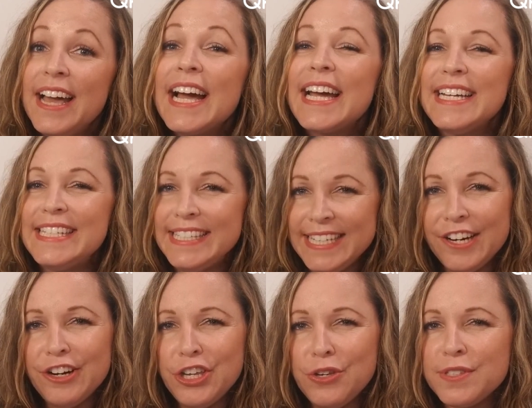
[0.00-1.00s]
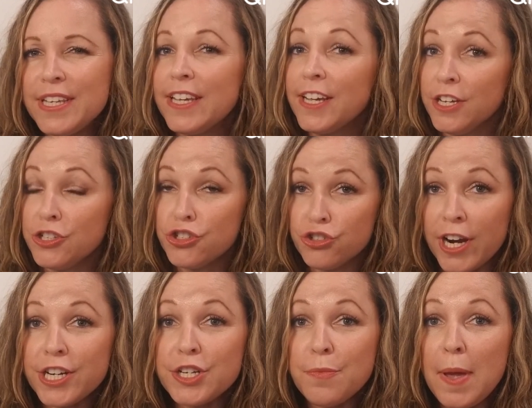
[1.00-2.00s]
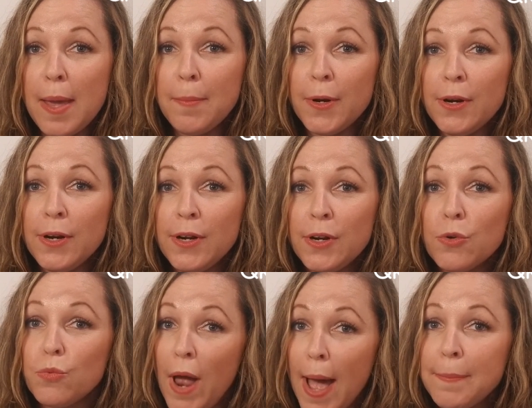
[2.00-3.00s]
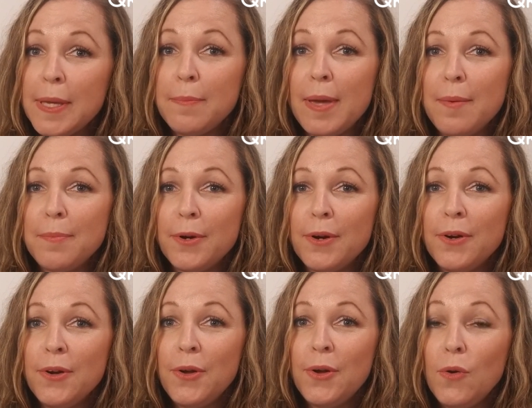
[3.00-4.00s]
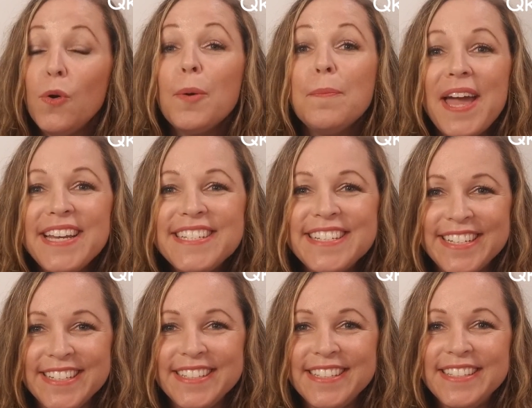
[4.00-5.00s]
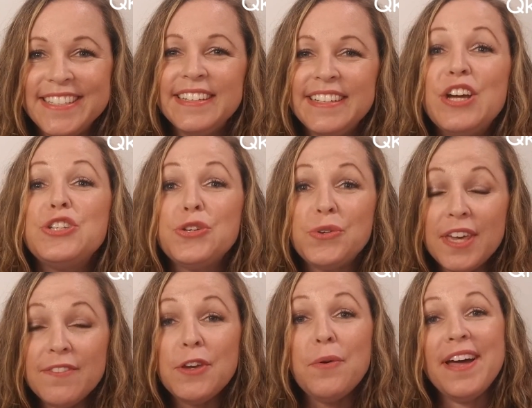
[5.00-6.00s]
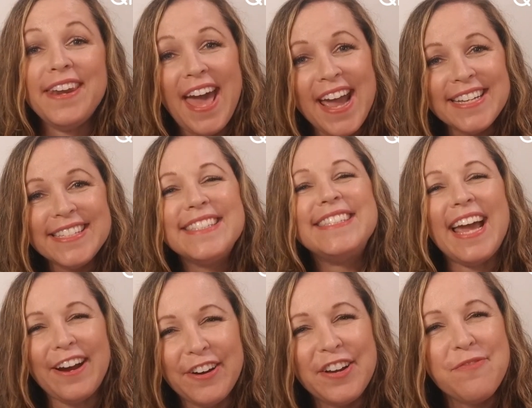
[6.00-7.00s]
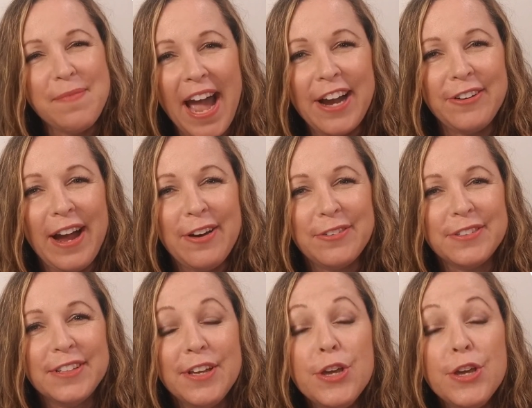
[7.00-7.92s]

Consider using construction paper, wrapping paper, or bed sheets to give you a nice decorative background.